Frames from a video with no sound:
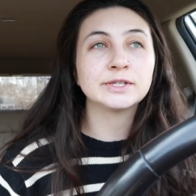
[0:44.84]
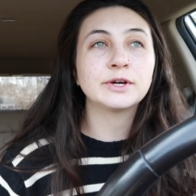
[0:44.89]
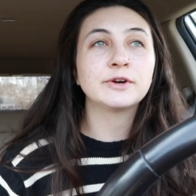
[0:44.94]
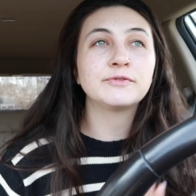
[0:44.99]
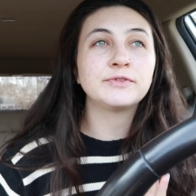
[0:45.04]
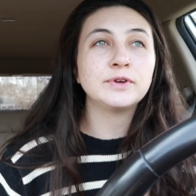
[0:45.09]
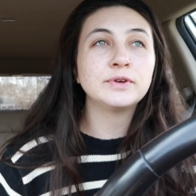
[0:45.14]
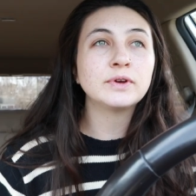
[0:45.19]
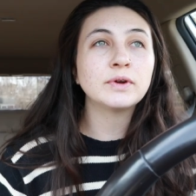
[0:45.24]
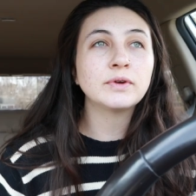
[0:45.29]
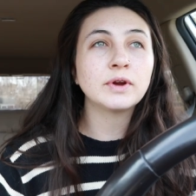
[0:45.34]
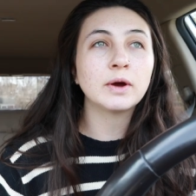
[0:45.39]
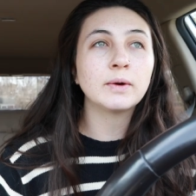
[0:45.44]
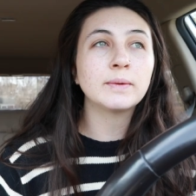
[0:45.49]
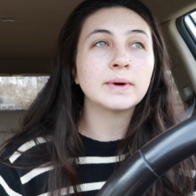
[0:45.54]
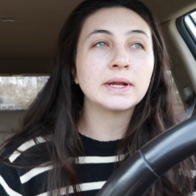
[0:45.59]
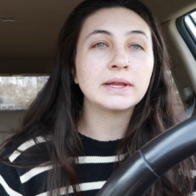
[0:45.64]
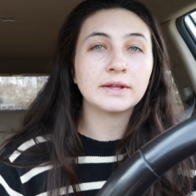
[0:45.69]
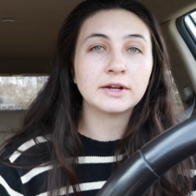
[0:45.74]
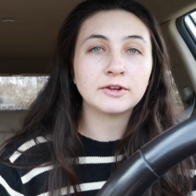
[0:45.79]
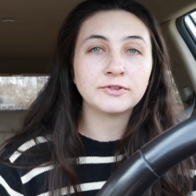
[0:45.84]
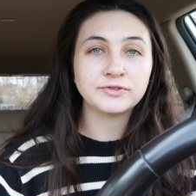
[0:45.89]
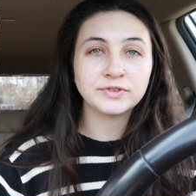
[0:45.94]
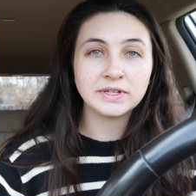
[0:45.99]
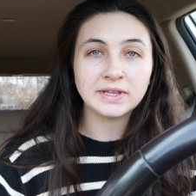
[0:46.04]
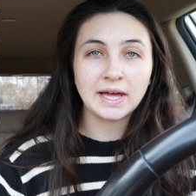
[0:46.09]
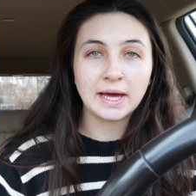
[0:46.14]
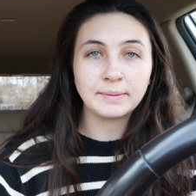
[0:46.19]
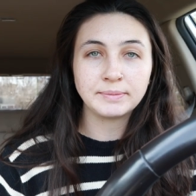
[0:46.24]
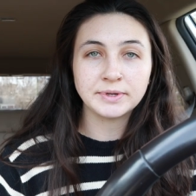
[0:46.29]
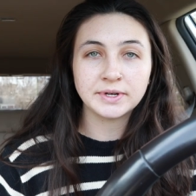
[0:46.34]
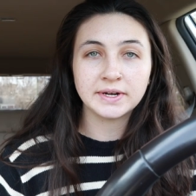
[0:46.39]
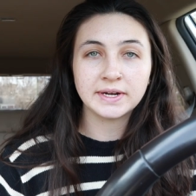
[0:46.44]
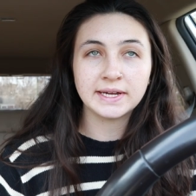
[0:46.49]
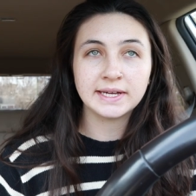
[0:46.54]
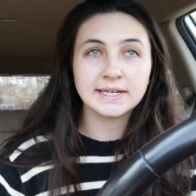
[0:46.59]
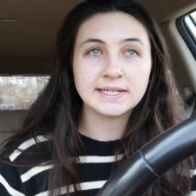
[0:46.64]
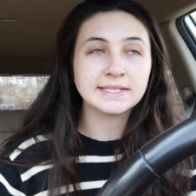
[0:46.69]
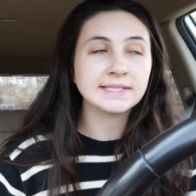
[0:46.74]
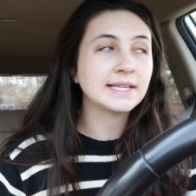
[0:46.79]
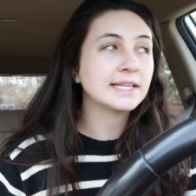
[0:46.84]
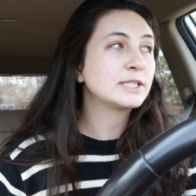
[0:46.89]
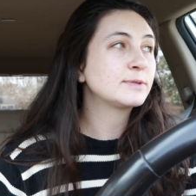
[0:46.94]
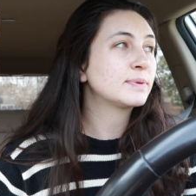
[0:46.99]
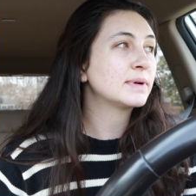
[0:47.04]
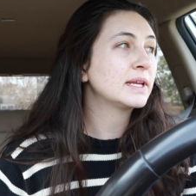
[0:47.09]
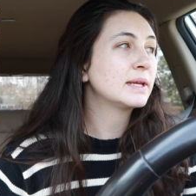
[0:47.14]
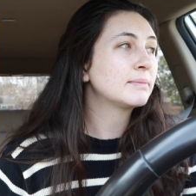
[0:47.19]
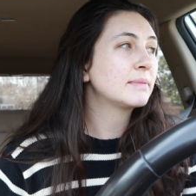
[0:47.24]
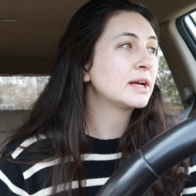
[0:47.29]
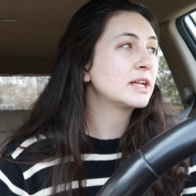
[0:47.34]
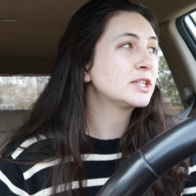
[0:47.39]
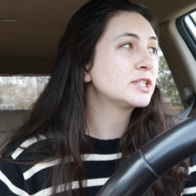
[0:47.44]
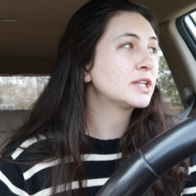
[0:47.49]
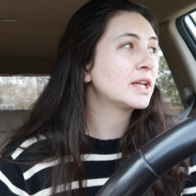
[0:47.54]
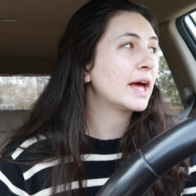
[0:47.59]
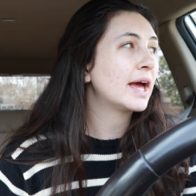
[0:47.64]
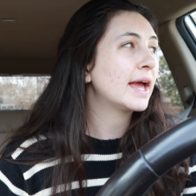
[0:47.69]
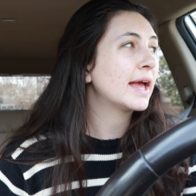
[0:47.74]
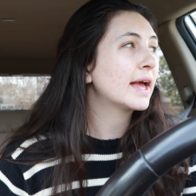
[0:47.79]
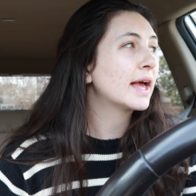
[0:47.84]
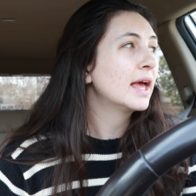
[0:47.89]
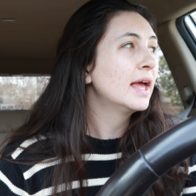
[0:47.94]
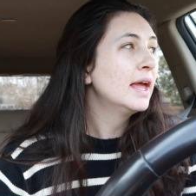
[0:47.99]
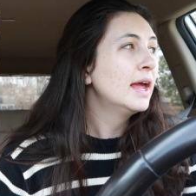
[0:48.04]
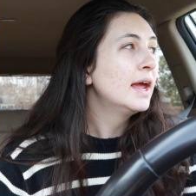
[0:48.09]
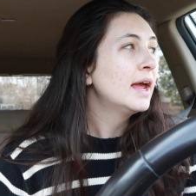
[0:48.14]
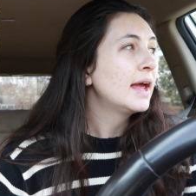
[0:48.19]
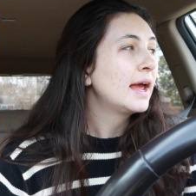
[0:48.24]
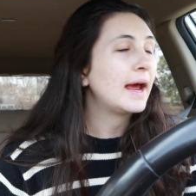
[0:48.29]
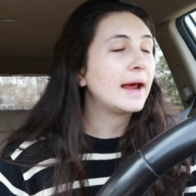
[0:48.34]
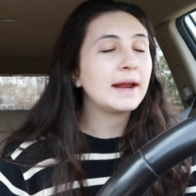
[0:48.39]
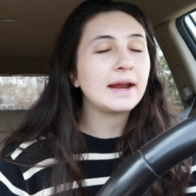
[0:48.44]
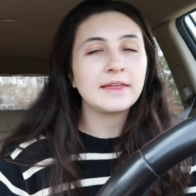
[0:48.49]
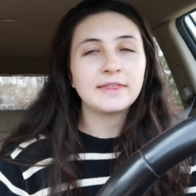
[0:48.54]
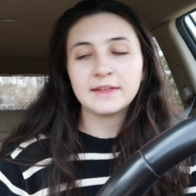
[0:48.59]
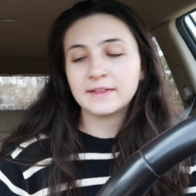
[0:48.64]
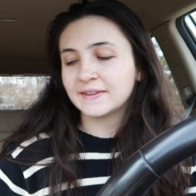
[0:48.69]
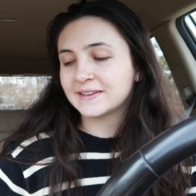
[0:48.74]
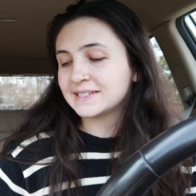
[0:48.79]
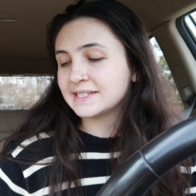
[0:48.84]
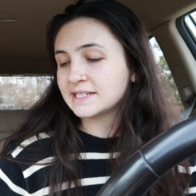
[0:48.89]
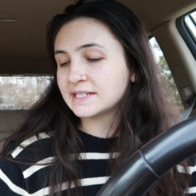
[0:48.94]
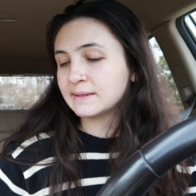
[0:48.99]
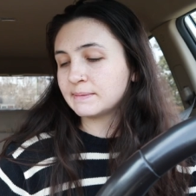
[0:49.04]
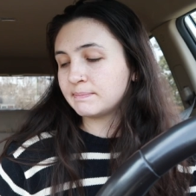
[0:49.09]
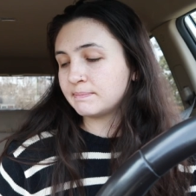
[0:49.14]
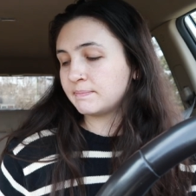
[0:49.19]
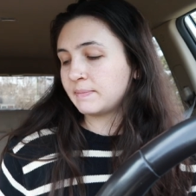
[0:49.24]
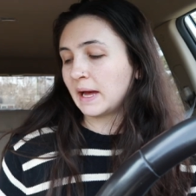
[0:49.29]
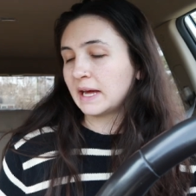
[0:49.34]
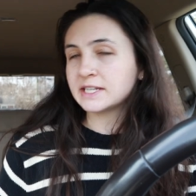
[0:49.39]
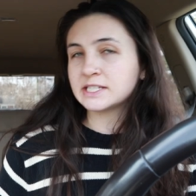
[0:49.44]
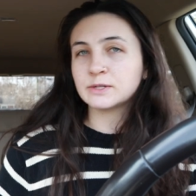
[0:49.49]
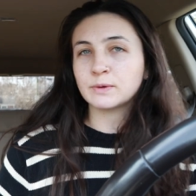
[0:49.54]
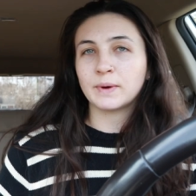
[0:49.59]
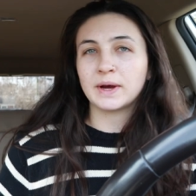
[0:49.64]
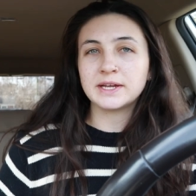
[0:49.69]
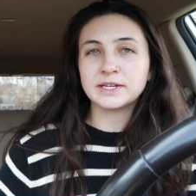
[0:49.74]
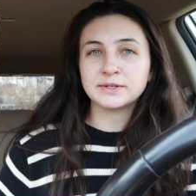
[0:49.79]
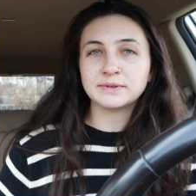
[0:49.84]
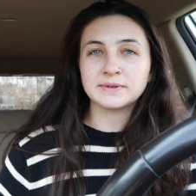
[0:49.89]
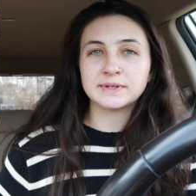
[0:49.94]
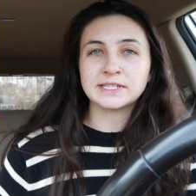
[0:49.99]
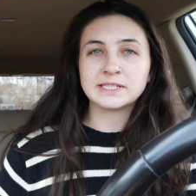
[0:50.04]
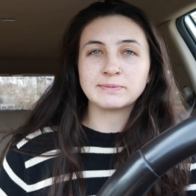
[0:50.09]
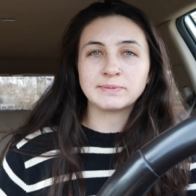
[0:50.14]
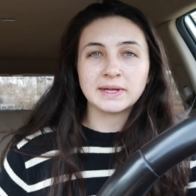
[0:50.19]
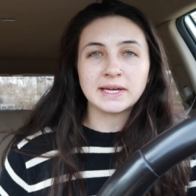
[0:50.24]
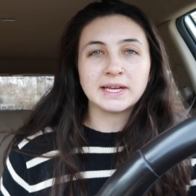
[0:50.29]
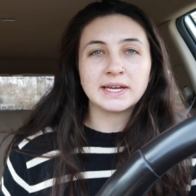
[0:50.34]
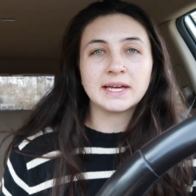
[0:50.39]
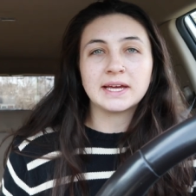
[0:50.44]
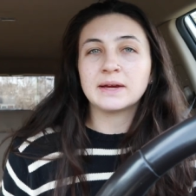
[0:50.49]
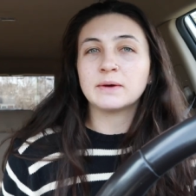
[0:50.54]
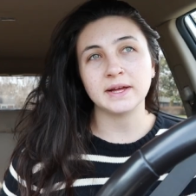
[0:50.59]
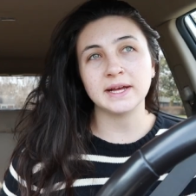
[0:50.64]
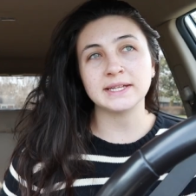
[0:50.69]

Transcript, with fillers: So if you don't know what a little free library is, that's pretty much like and I think this is the best way to explain it.